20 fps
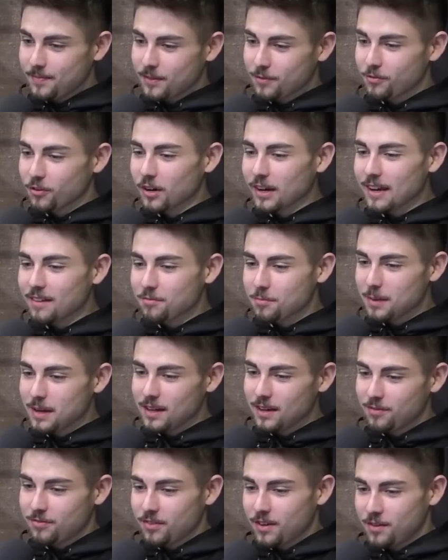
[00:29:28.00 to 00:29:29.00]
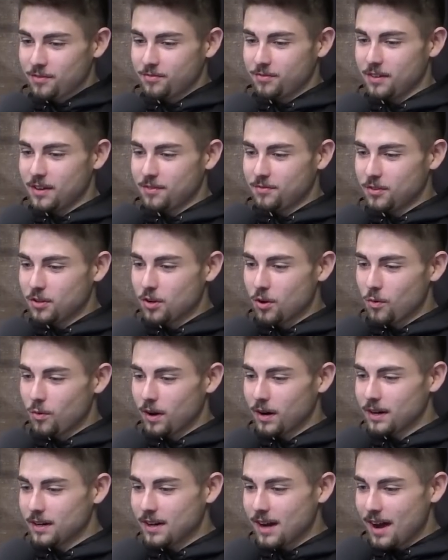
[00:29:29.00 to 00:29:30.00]
forgive me if you don't
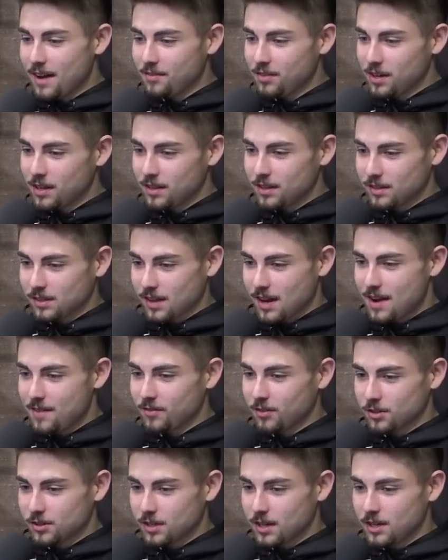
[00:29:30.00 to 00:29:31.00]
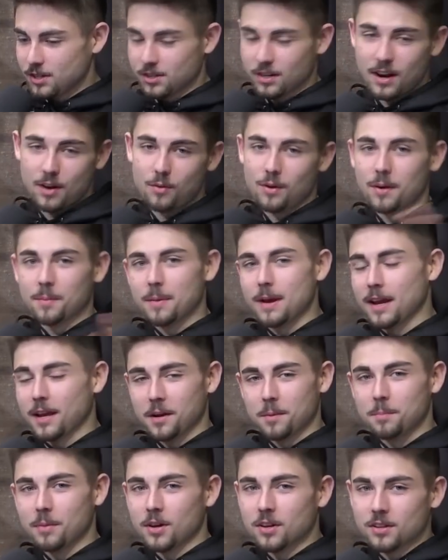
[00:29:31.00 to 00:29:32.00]
want to dive into this conversation. I want to make it
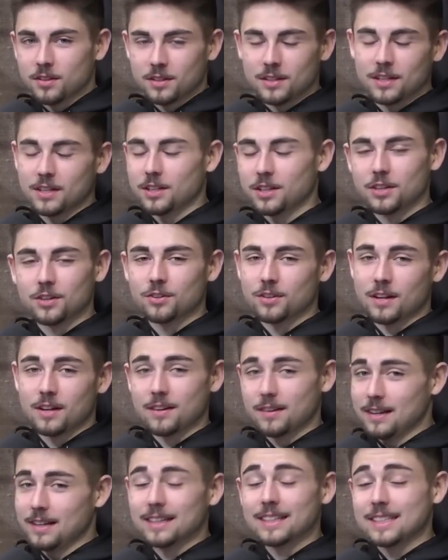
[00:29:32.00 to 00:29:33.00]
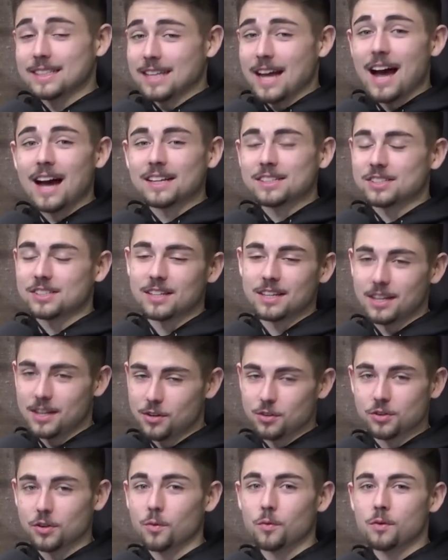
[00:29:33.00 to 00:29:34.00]
abundantly clear that at least I, sitting
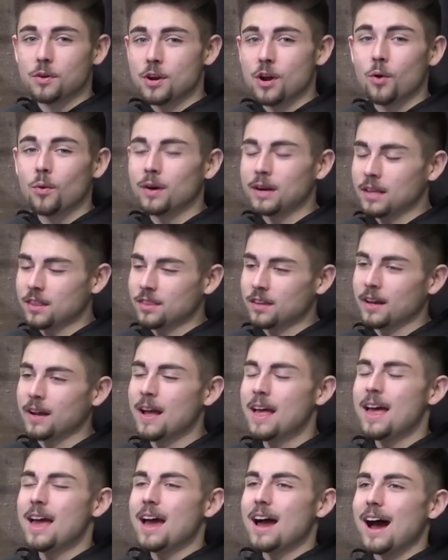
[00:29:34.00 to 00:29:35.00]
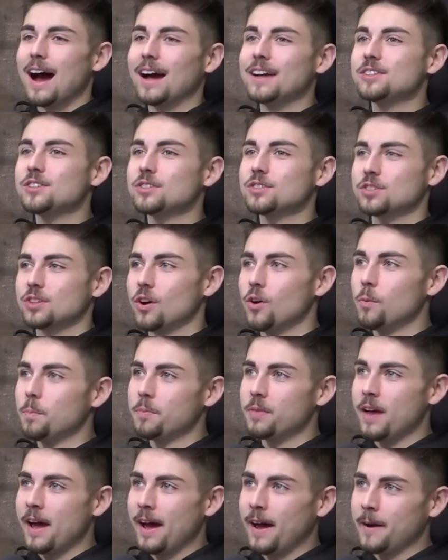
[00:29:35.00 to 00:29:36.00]
here, don't know anything. I just
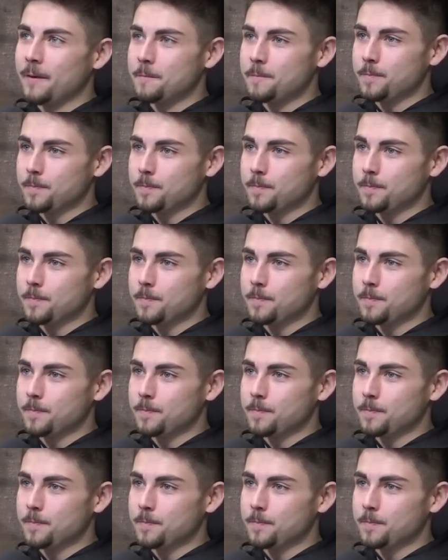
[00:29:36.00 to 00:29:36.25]
hope that